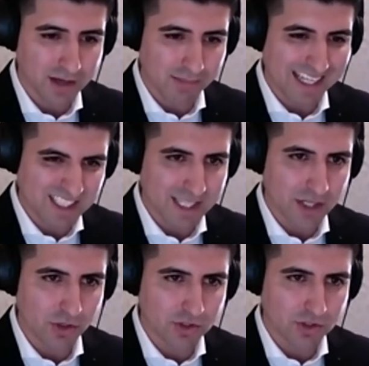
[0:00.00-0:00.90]
my
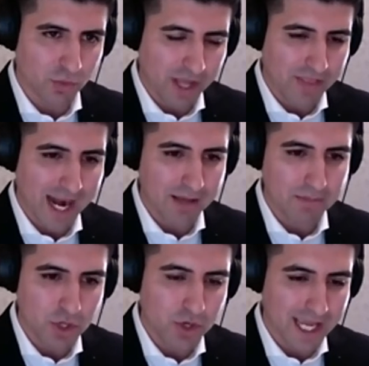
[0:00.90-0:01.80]
skills the way that i
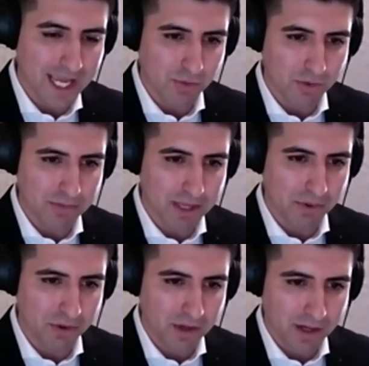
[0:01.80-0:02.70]
communicated with
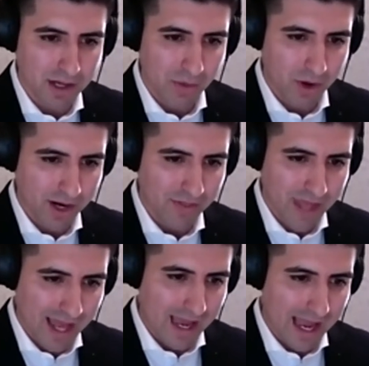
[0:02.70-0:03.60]
people I wanted that.